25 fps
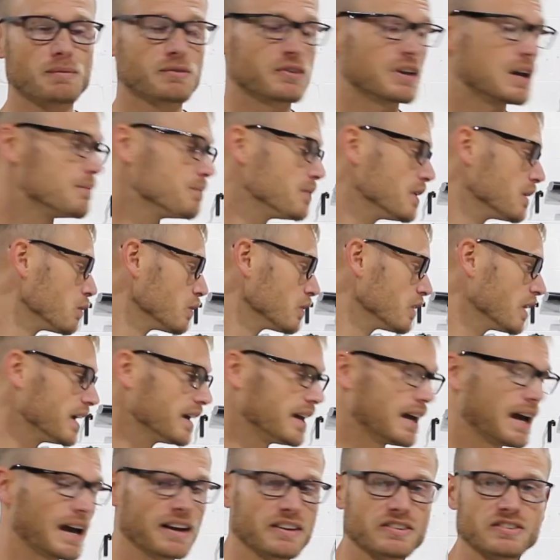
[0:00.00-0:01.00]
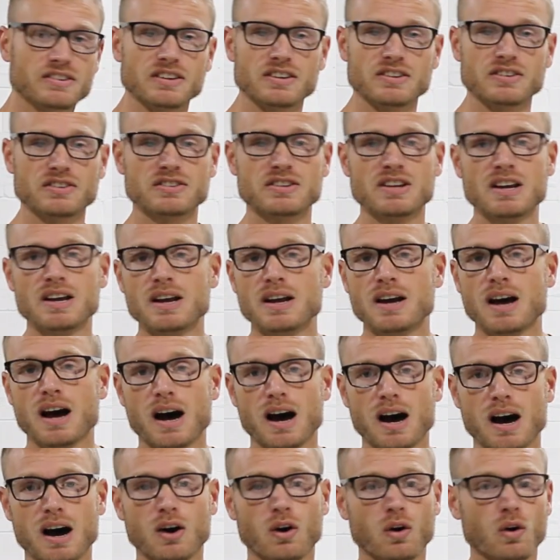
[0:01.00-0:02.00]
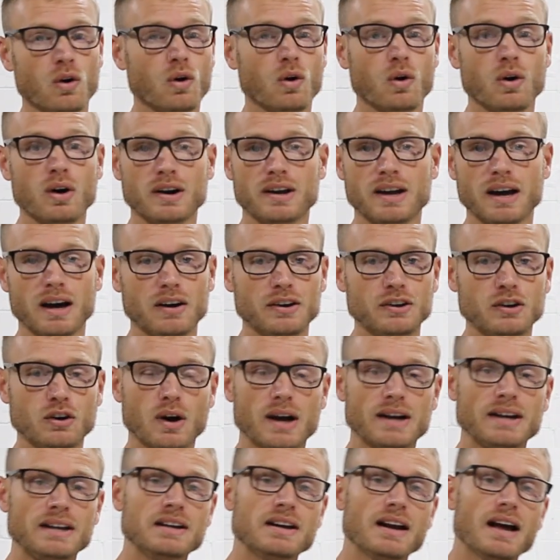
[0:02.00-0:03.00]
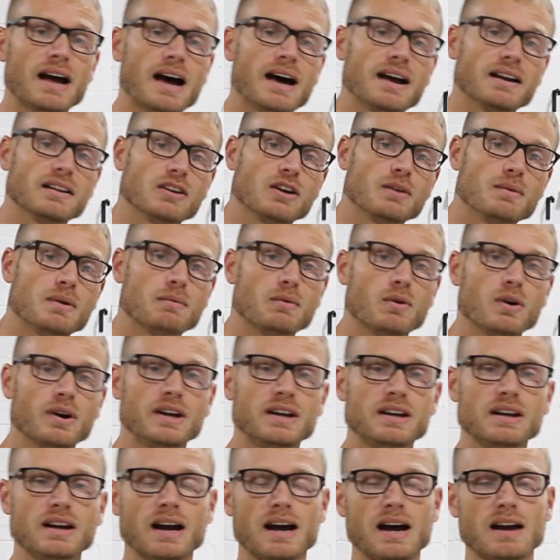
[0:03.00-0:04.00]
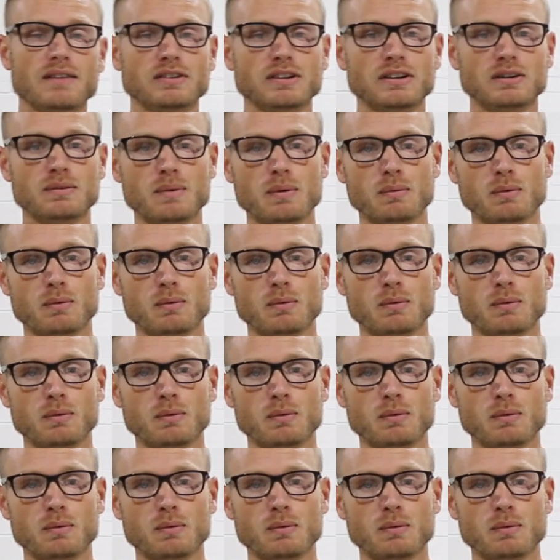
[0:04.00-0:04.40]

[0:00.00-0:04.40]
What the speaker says: Same thing with like Hexus or Orcal. You know, I need to add a little bit more heat, I have a little bit